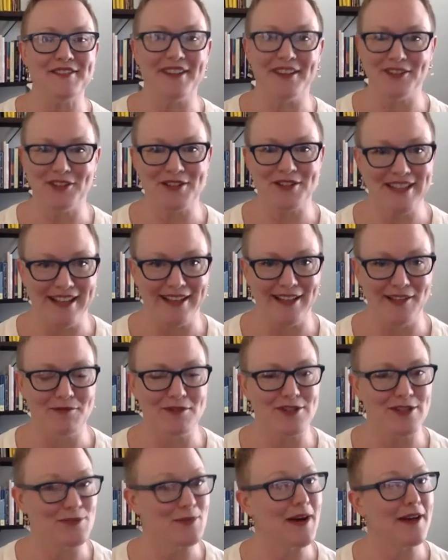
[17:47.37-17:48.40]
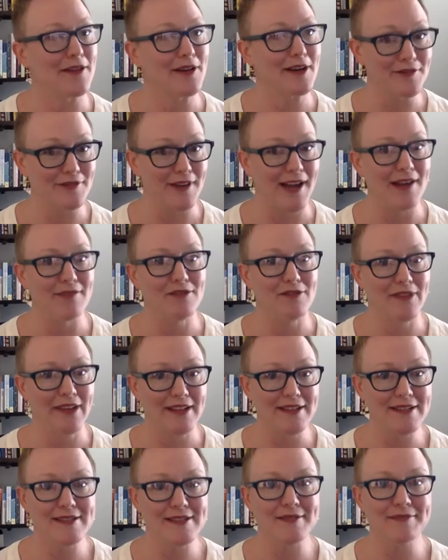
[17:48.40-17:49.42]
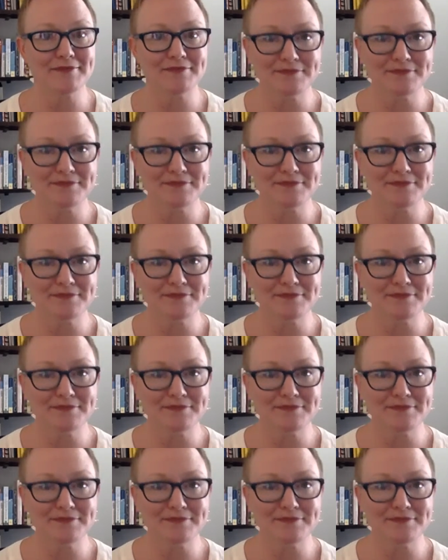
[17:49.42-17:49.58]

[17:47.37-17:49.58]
undertaking, which is why there are 5 of us.